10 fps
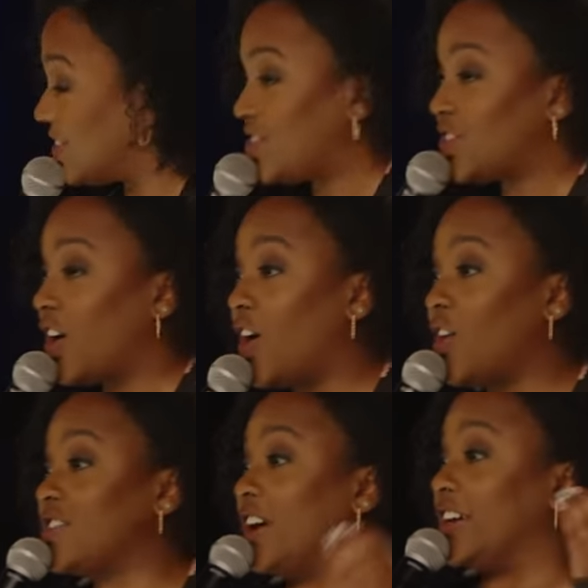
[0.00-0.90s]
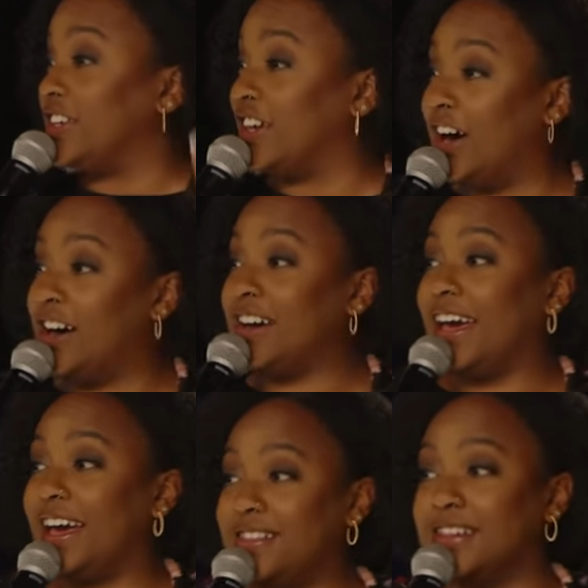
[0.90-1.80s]
It stars a young
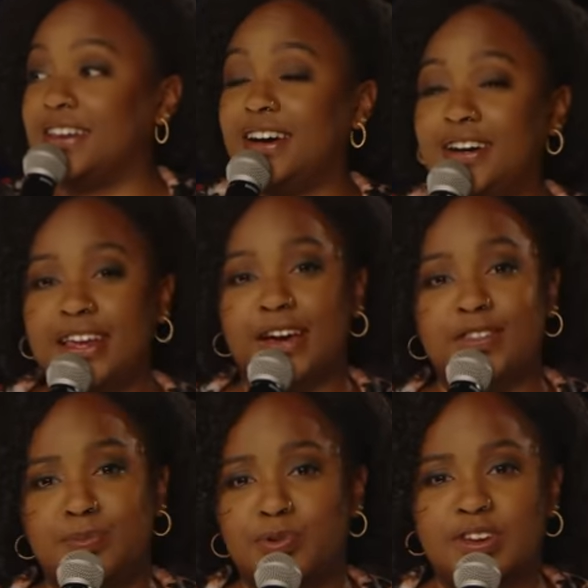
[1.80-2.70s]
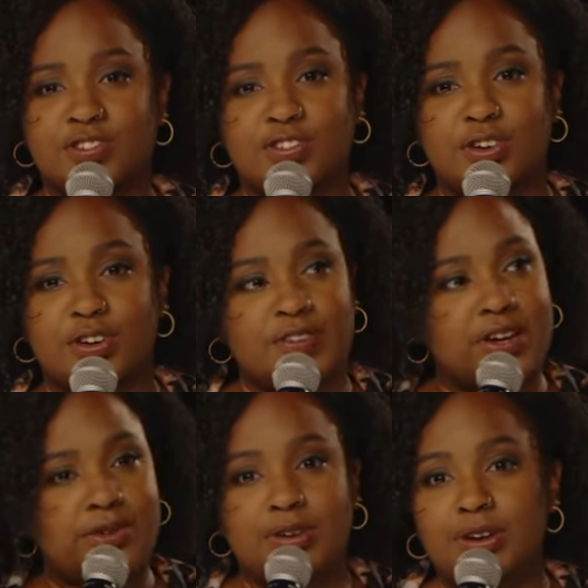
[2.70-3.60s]
Helen Hunt. How they pull that shit off,
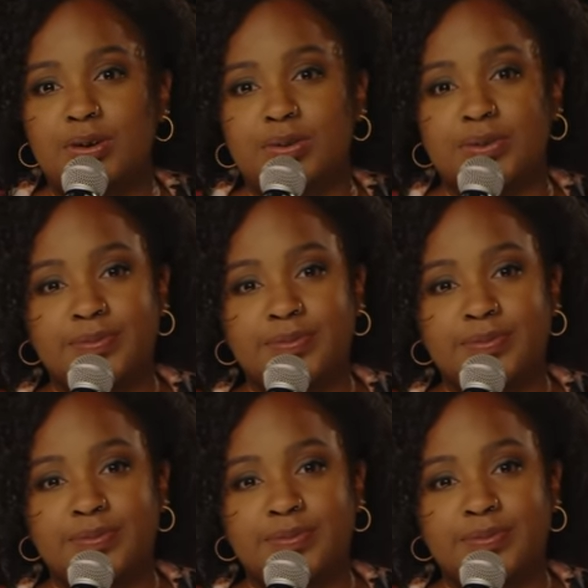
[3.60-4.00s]
I don't know.